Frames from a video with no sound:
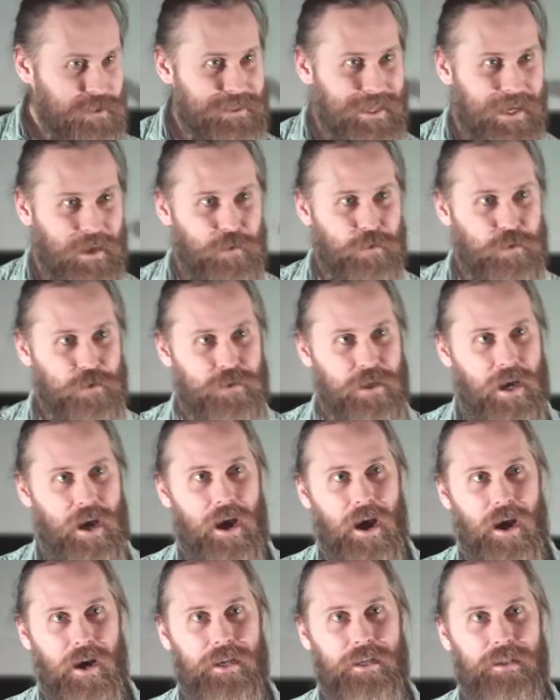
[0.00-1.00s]
tell you to
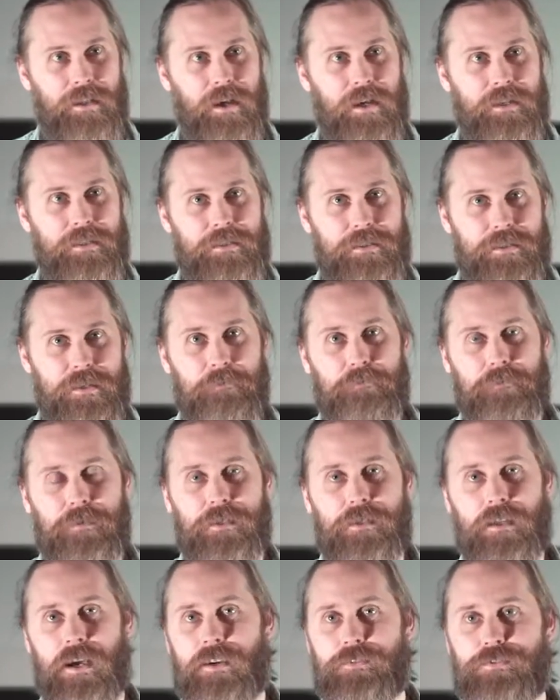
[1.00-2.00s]
highlight
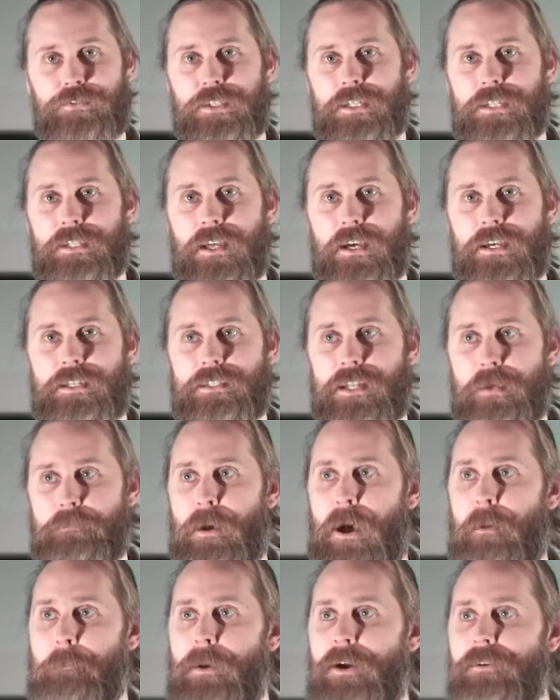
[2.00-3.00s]
something that I've realized
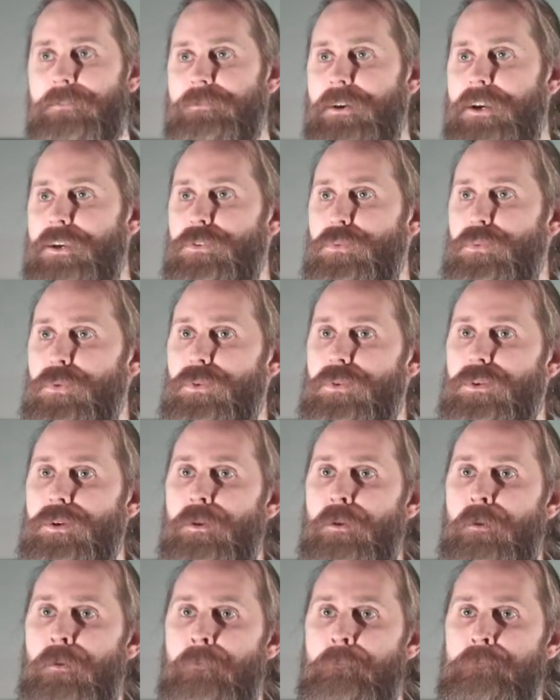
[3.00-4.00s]
about my faith walk,
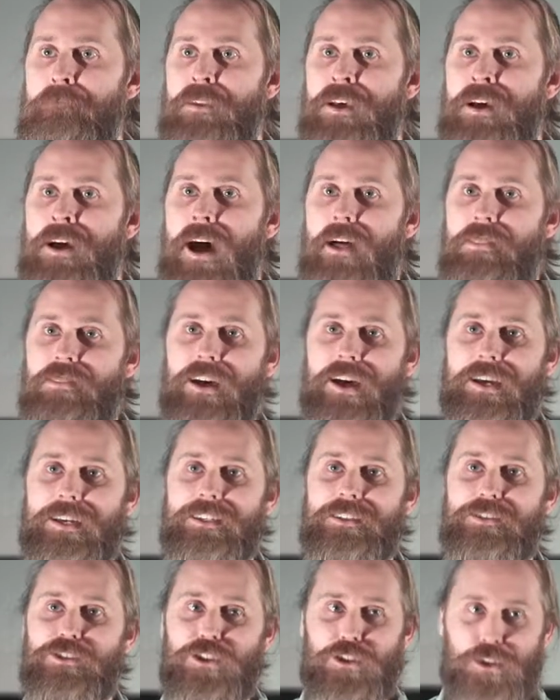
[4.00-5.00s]
and that
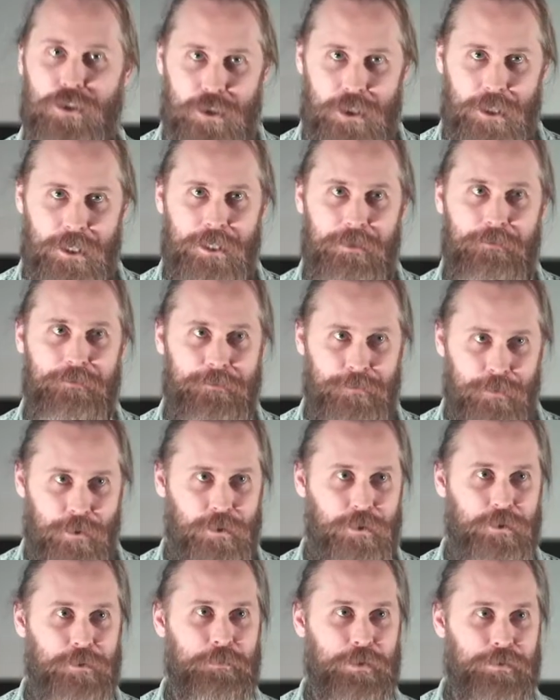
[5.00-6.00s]
is the sheer
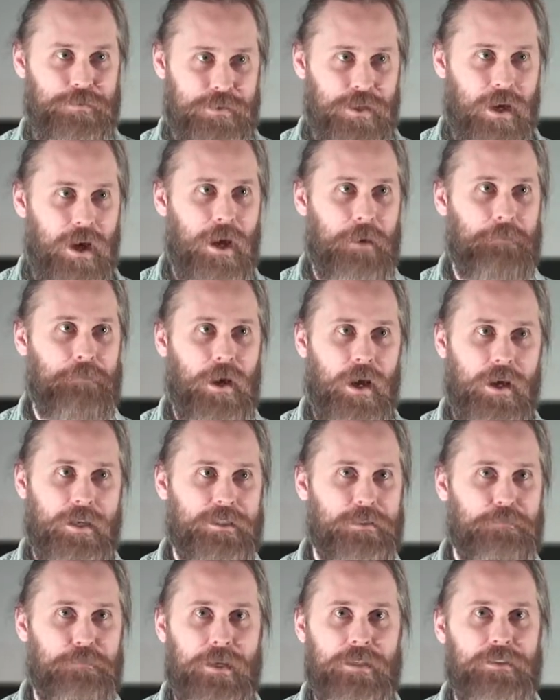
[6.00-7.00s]
volume of time that I
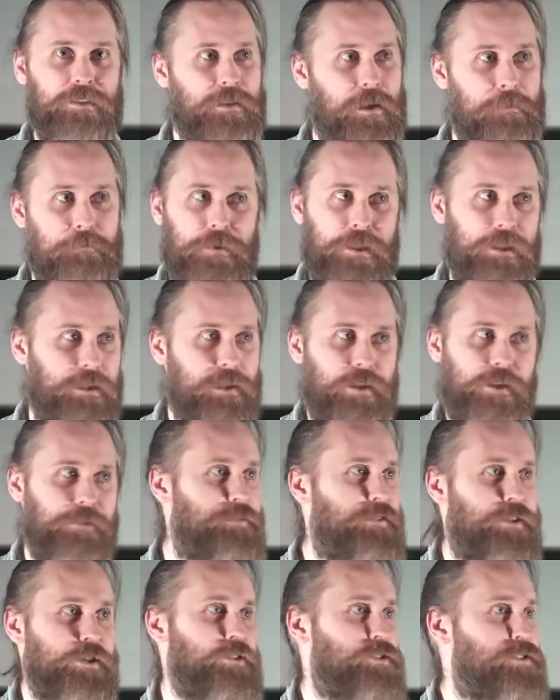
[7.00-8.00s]
spend completely
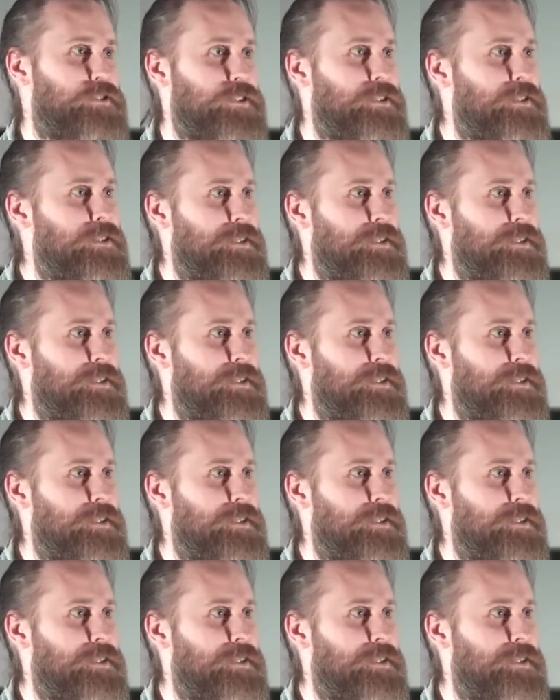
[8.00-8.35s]
confused,